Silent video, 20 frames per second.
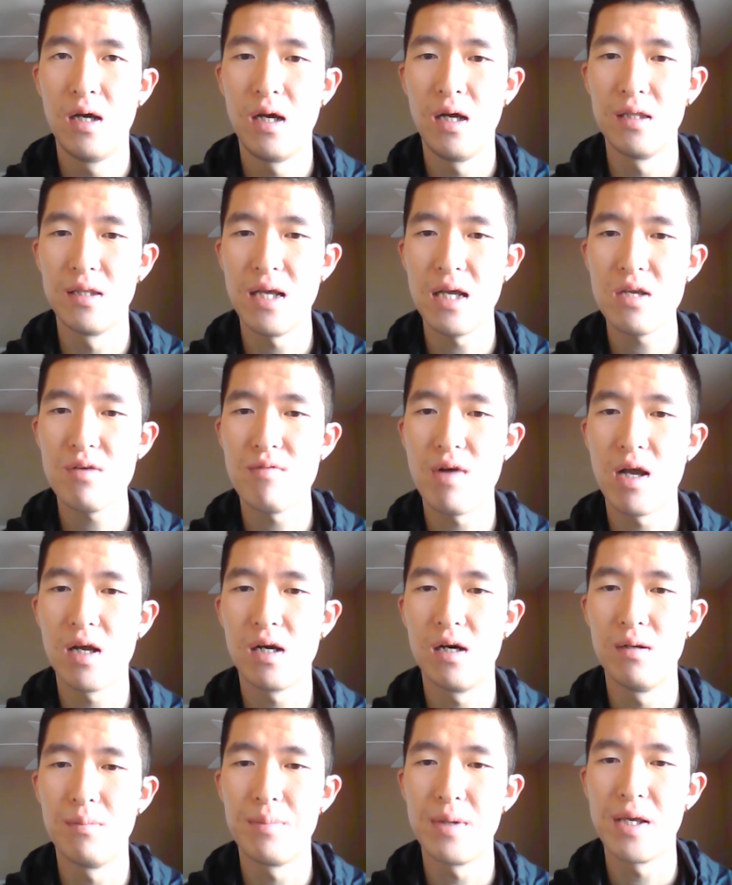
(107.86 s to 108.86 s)
And the other one
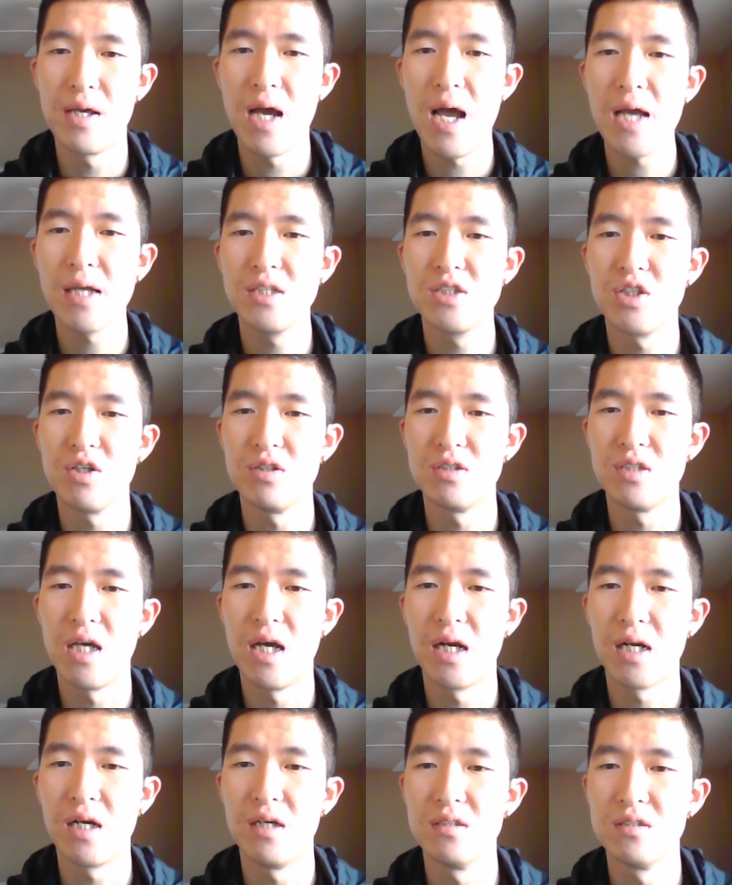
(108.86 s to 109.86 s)
called being anxious
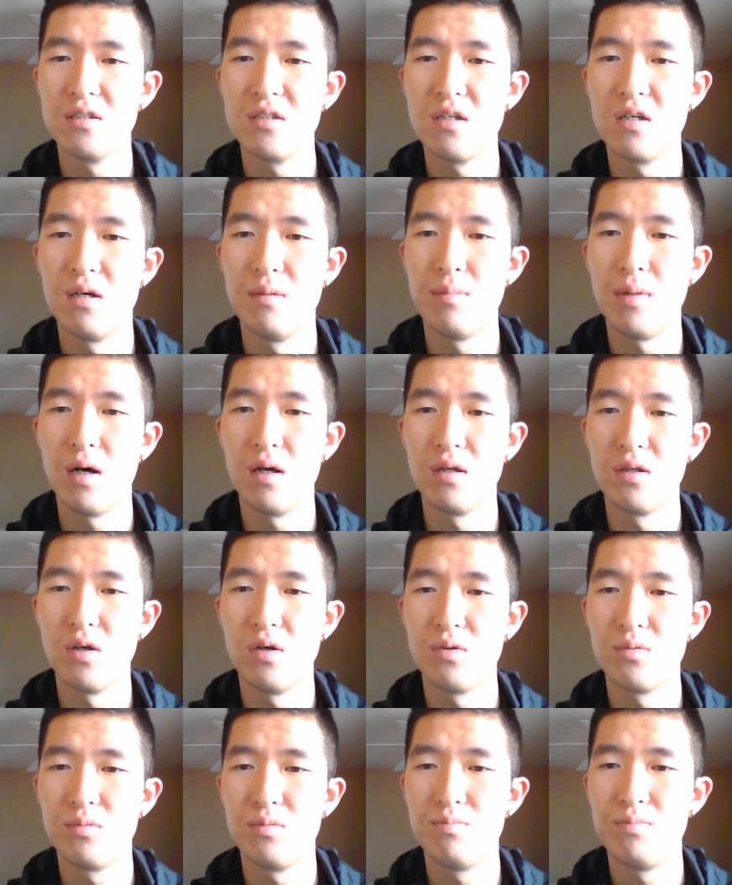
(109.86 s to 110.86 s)
and concerned about
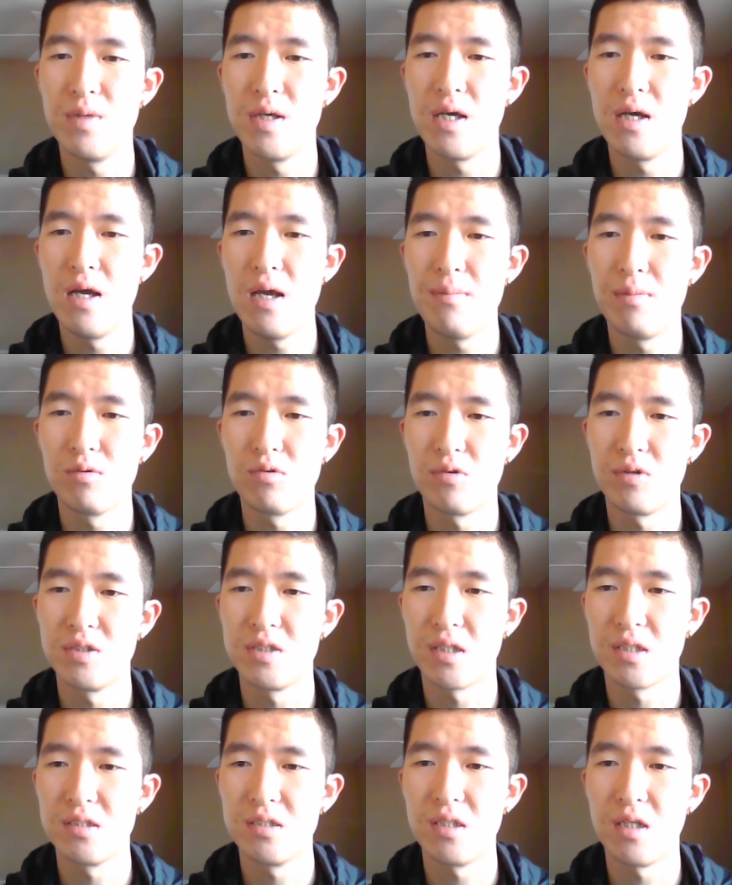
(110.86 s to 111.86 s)
not being able to
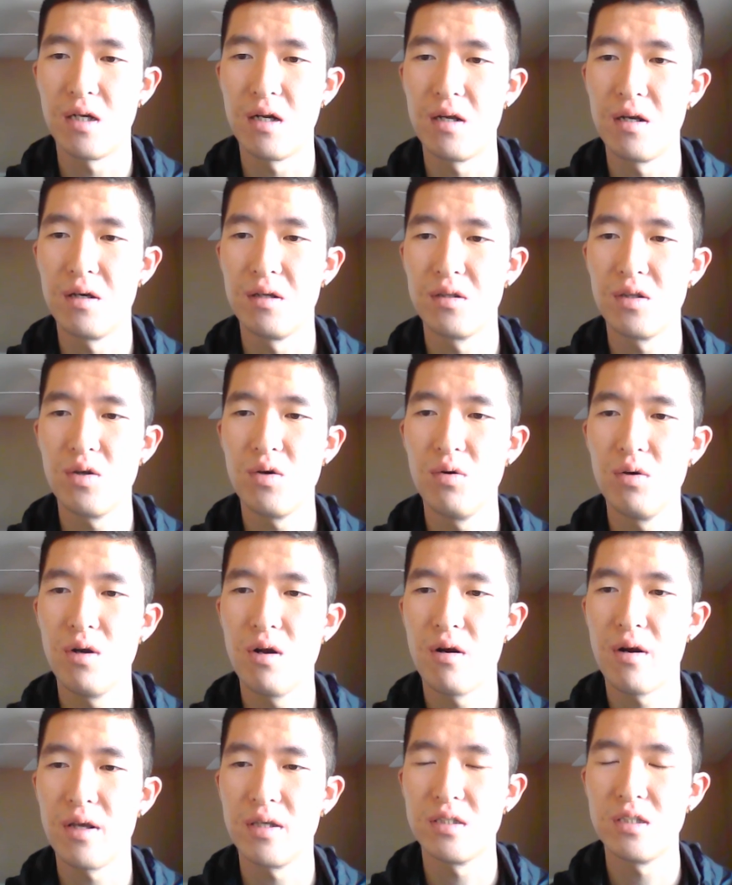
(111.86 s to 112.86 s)
succeed in new
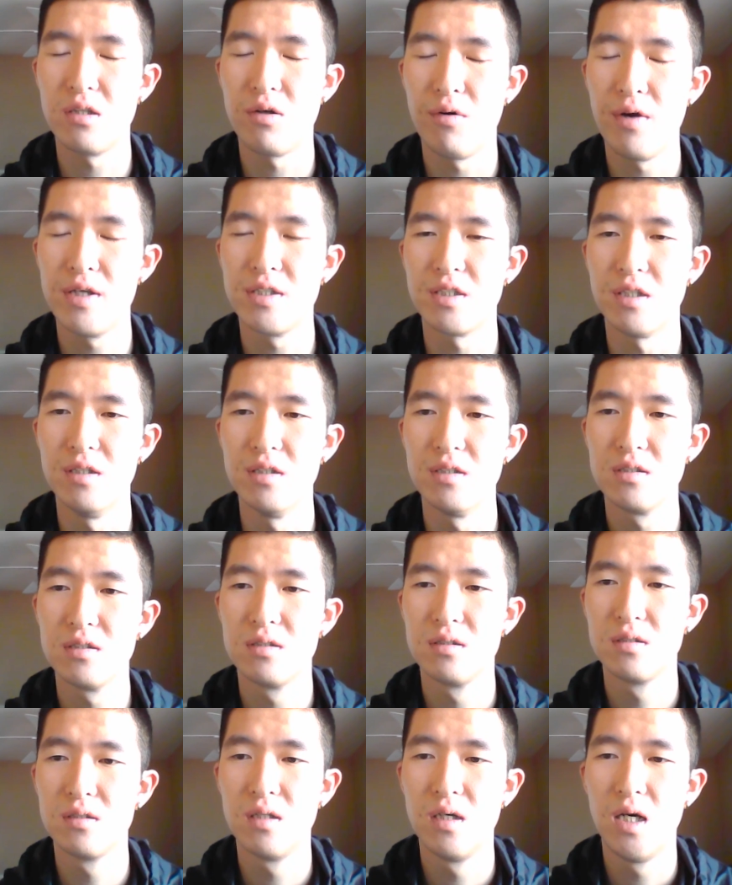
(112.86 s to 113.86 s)
learning situations.